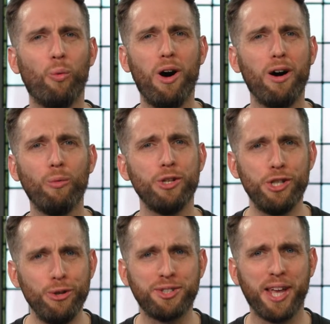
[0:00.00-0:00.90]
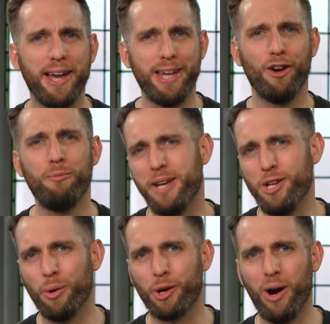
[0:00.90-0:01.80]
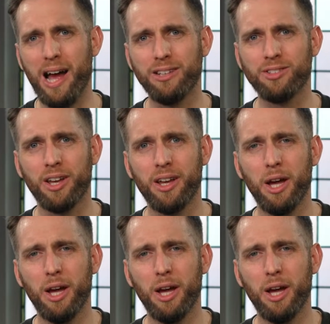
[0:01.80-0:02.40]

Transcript: what would you say have been your regrets?